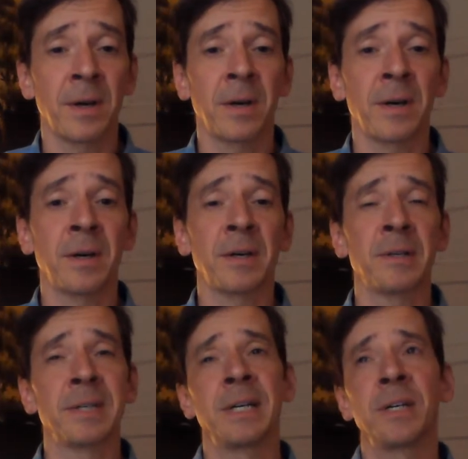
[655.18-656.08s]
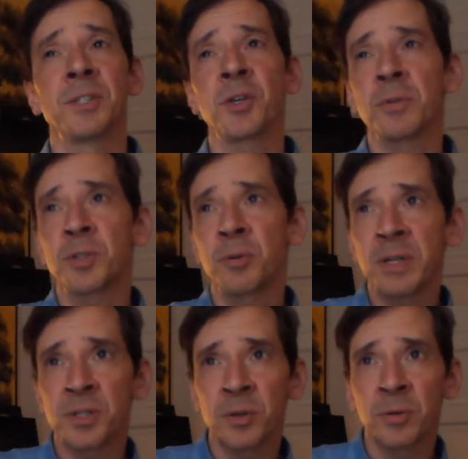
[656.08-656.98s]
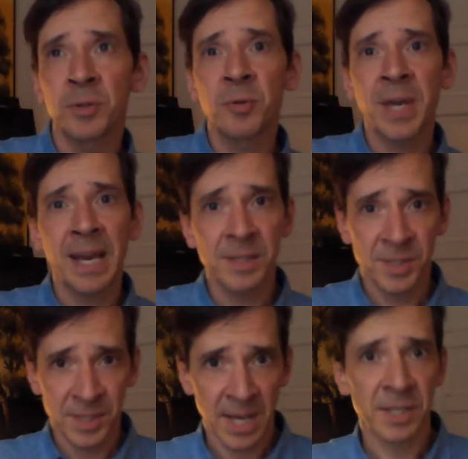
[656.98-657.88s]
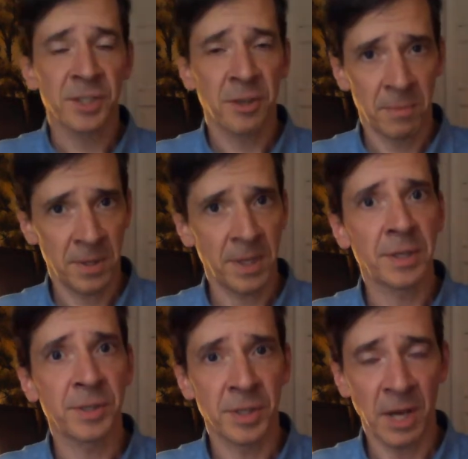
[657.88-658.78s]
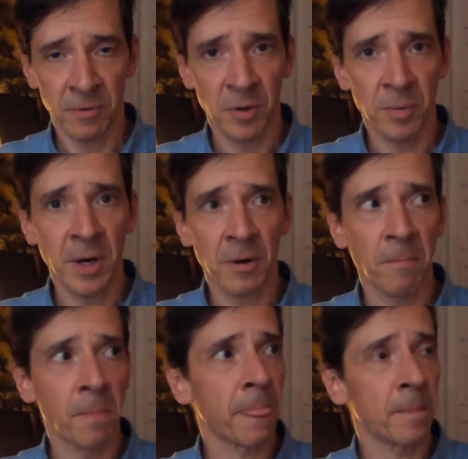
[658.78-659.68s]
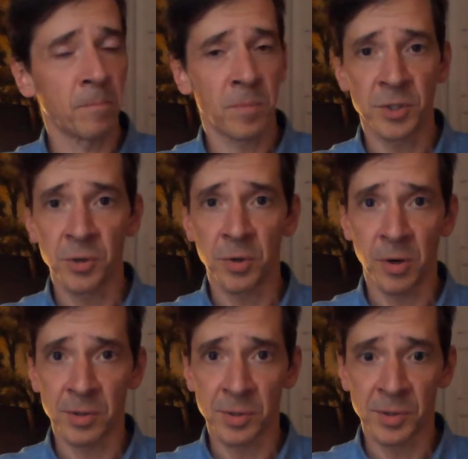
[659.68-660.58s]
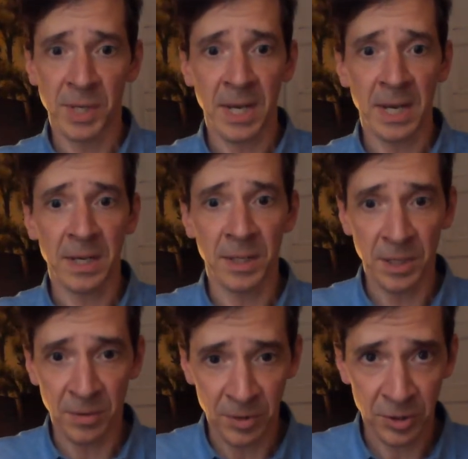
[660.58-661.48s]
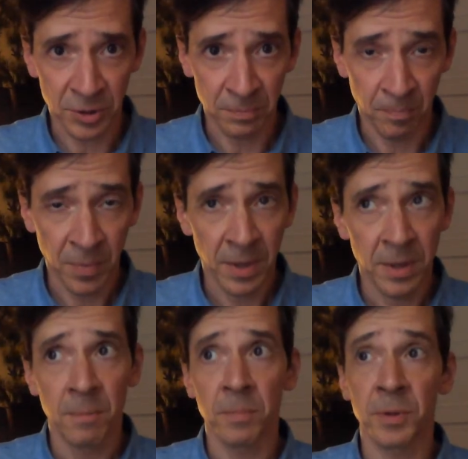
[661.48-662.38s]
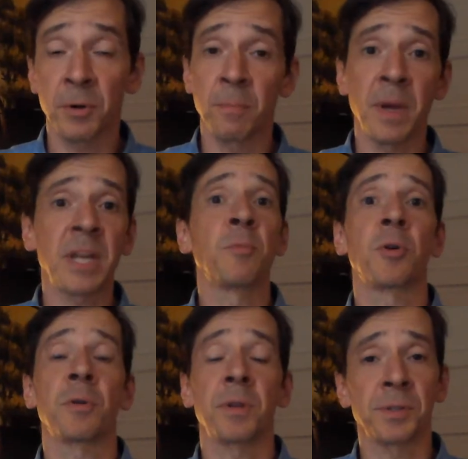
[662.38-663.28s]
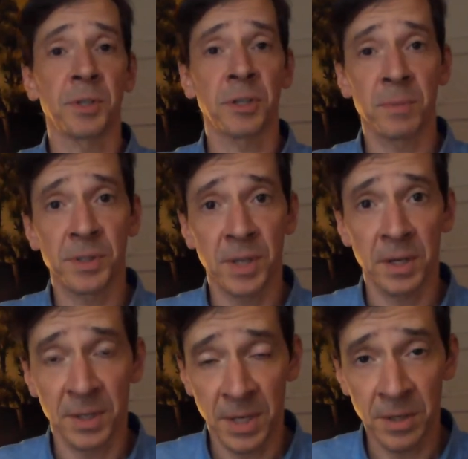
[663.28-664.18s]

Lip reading: Okay? So you can say some things in FOL that you can also say in English. But there are many more things that can be said in